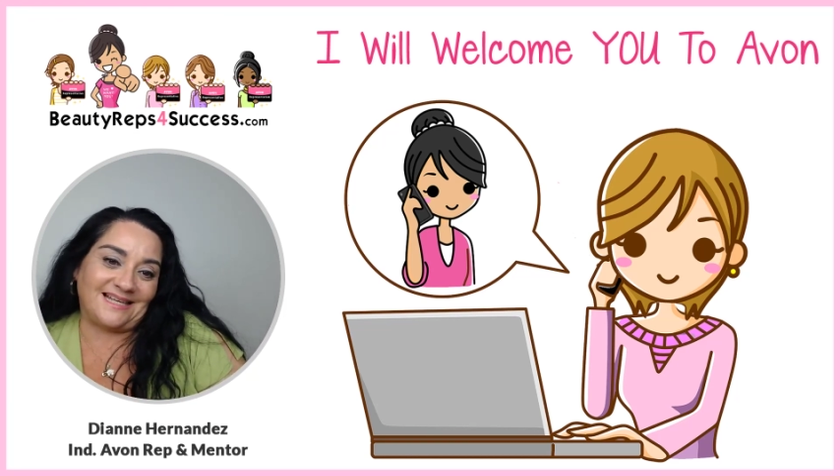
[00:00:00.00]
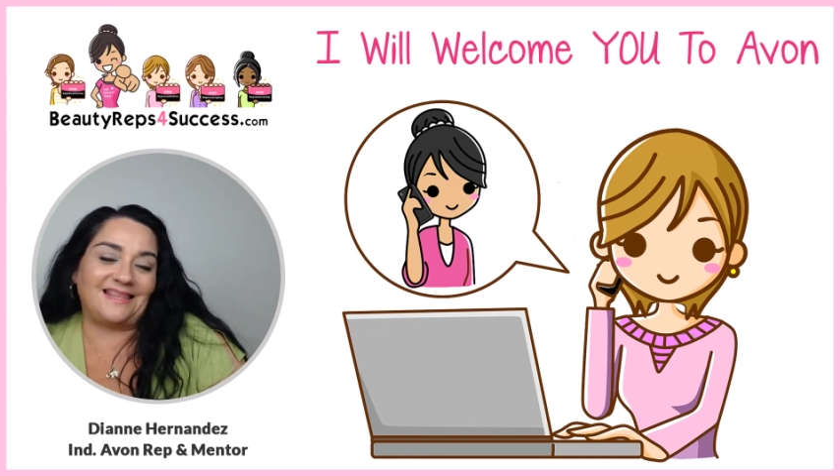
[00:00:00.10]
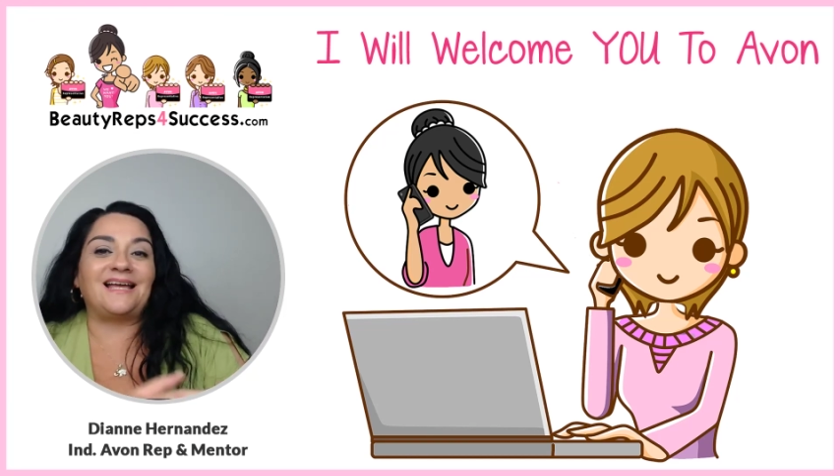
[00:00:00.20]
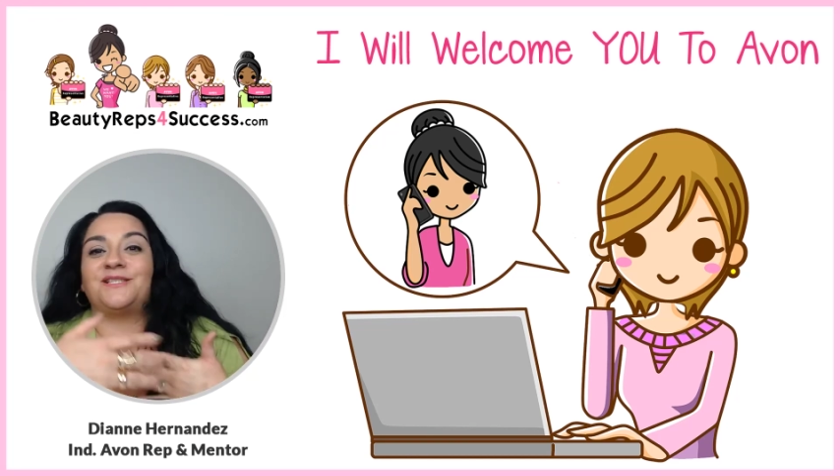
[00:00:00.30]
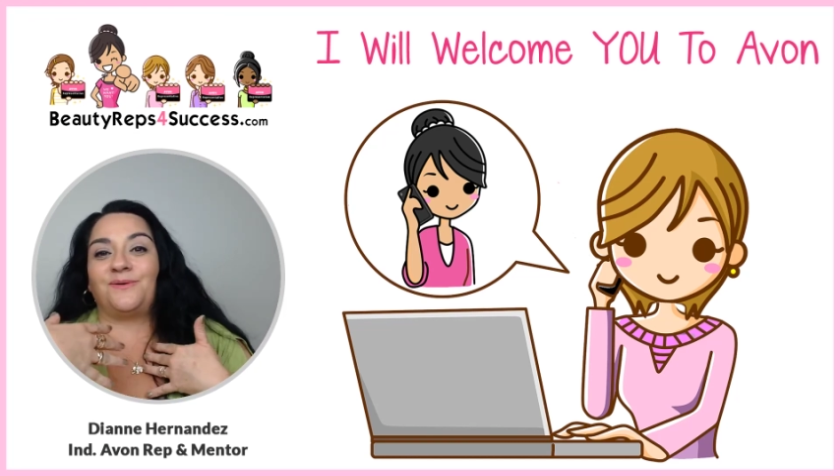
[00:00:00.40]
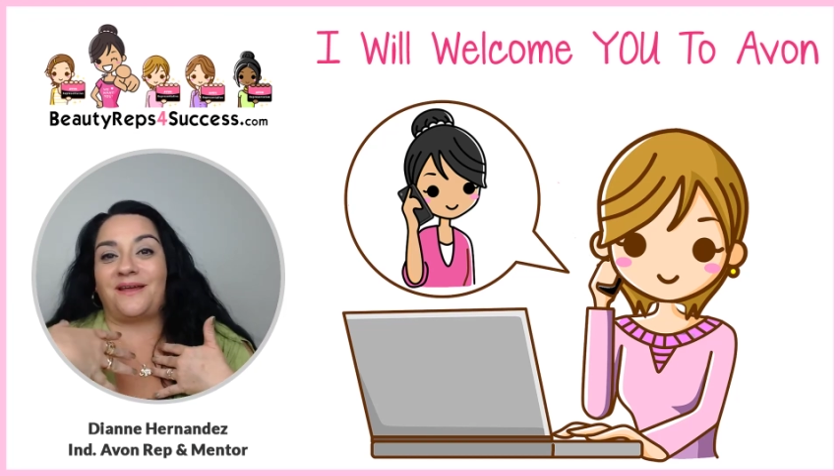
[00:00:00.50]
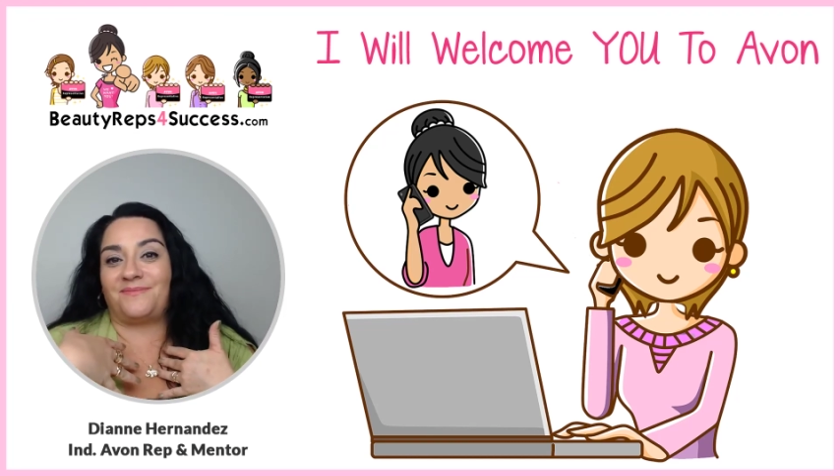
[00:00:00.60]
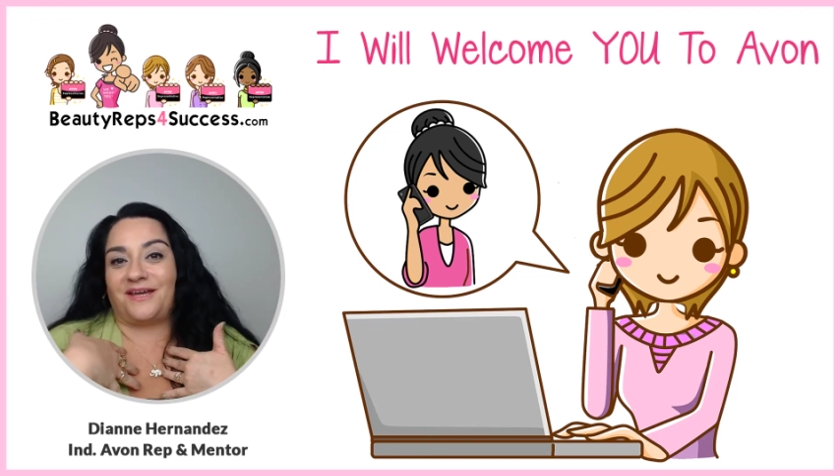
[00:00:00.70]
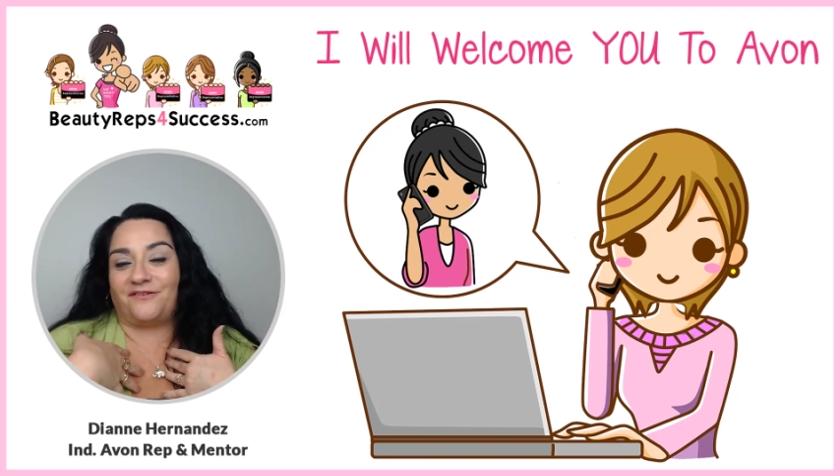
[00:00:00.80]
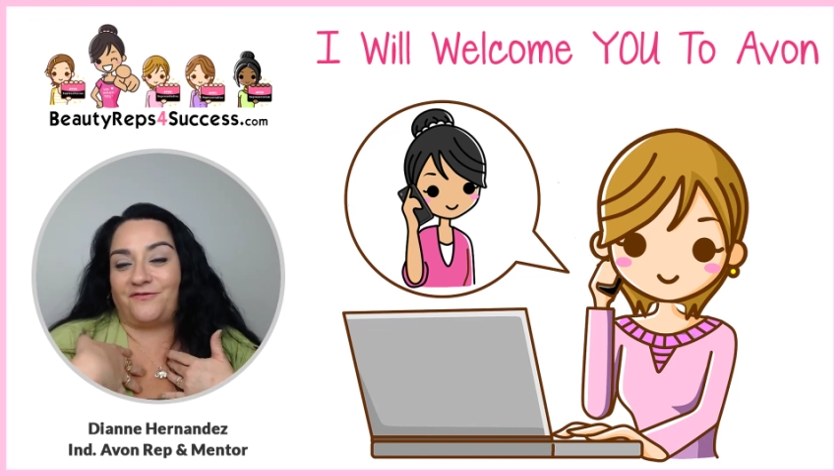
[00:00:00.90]
And that's what I'm
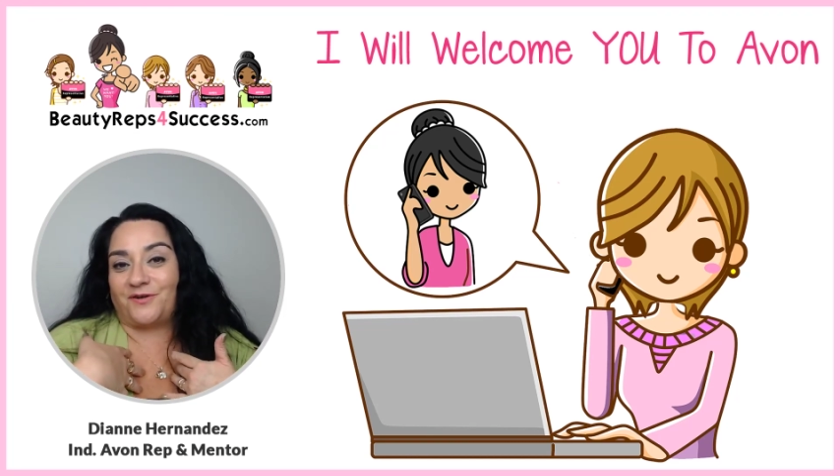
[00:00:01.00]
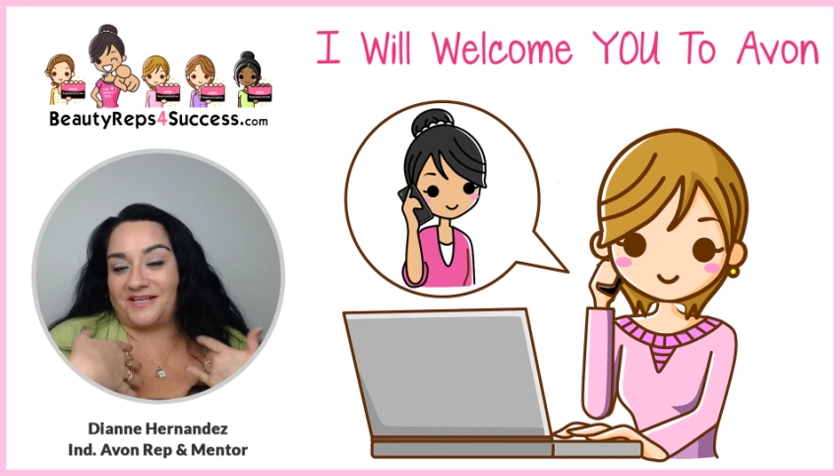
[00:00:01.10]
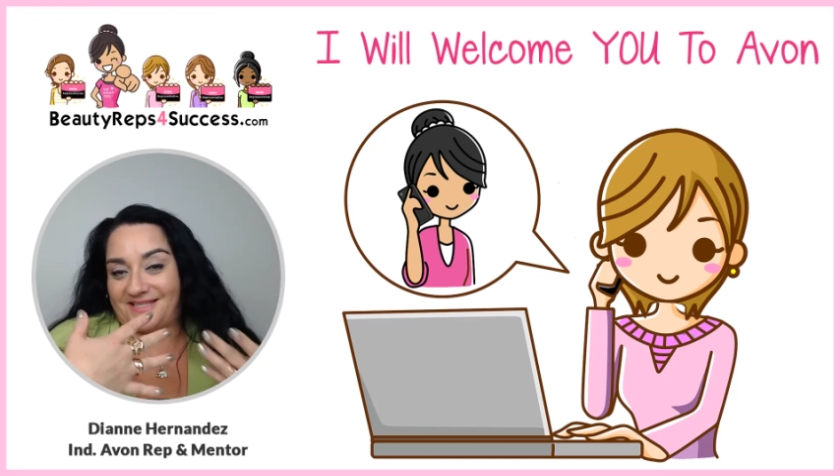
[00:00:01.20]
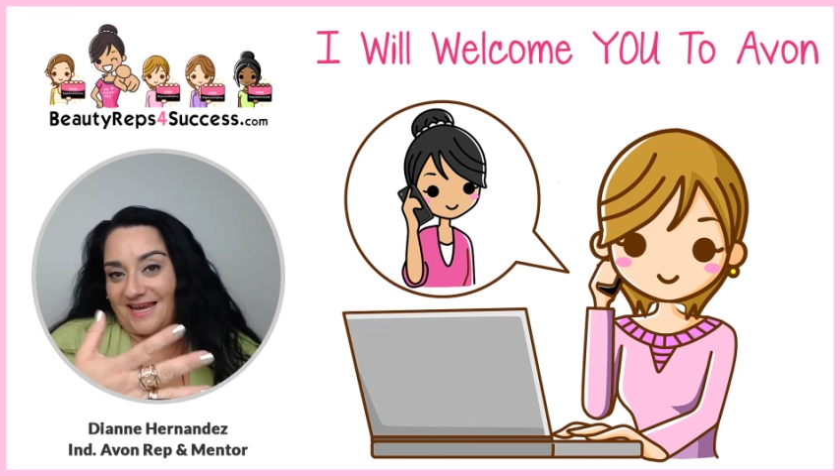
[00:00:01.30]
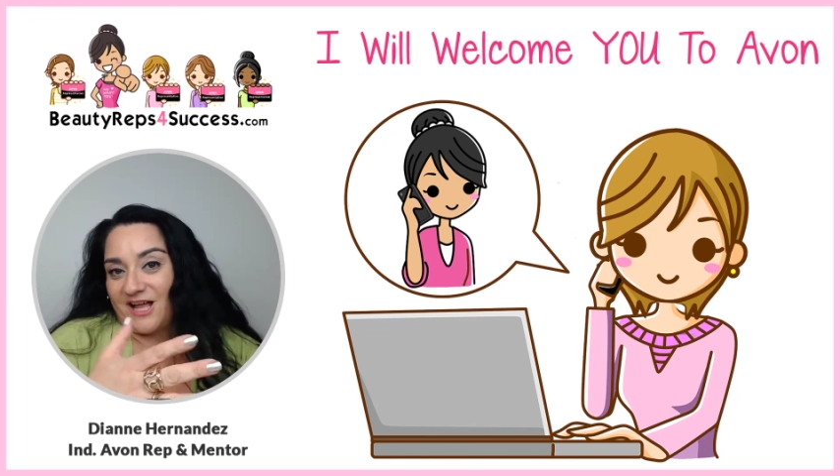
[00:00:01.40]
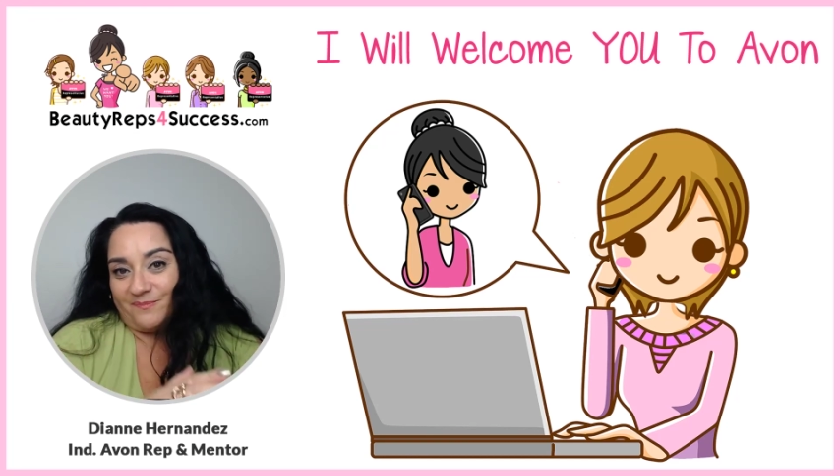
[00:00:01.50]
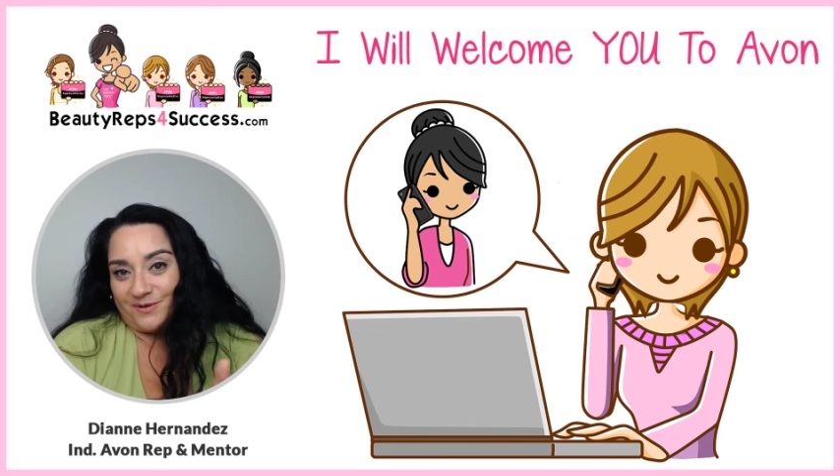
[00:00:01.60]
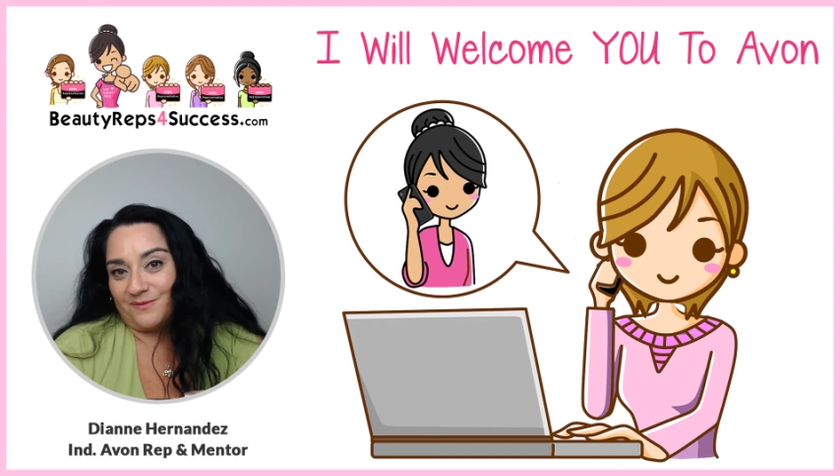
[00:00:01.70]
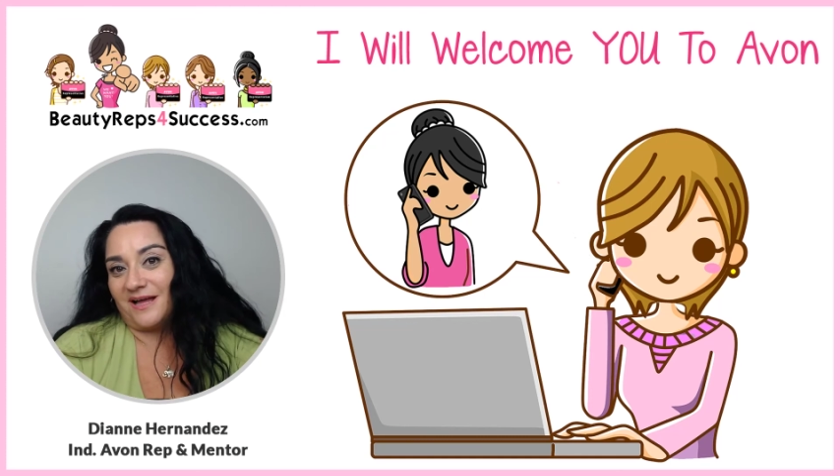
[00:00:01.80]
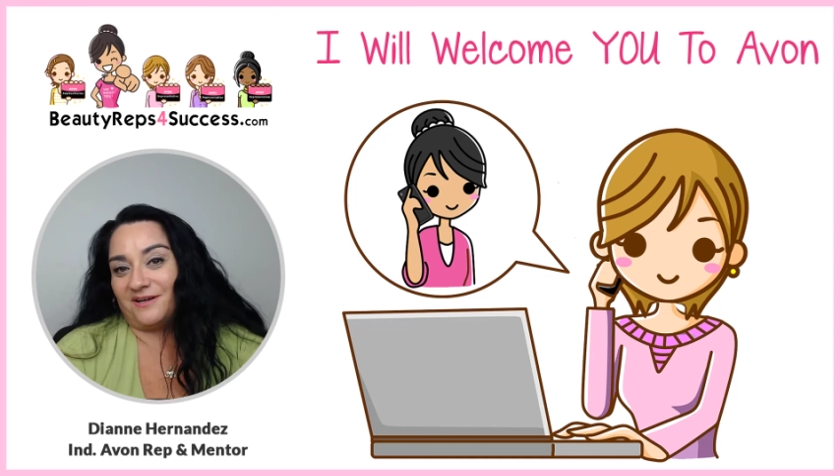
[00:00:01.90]
there for, is to help
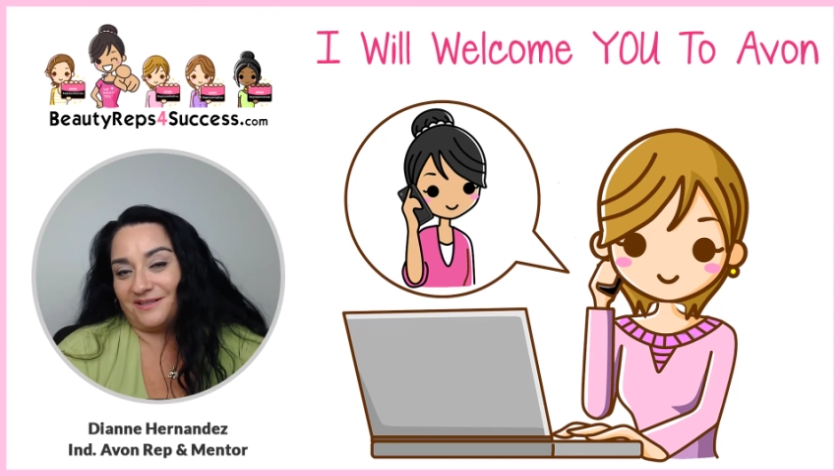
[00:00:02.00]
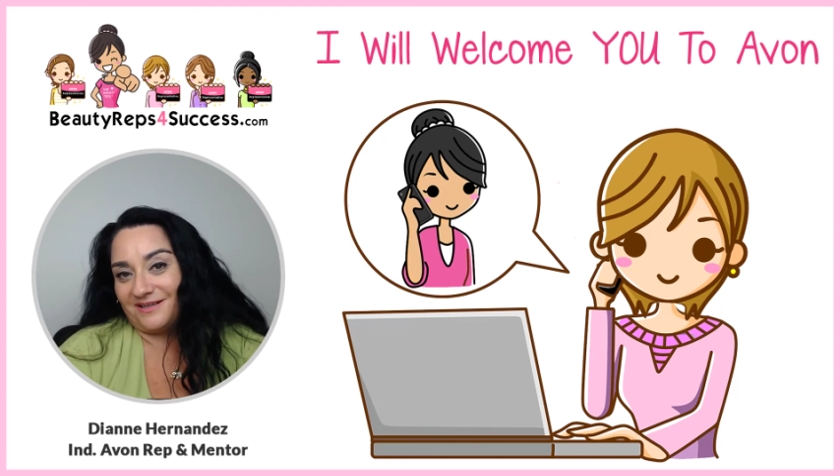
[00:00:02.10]
you out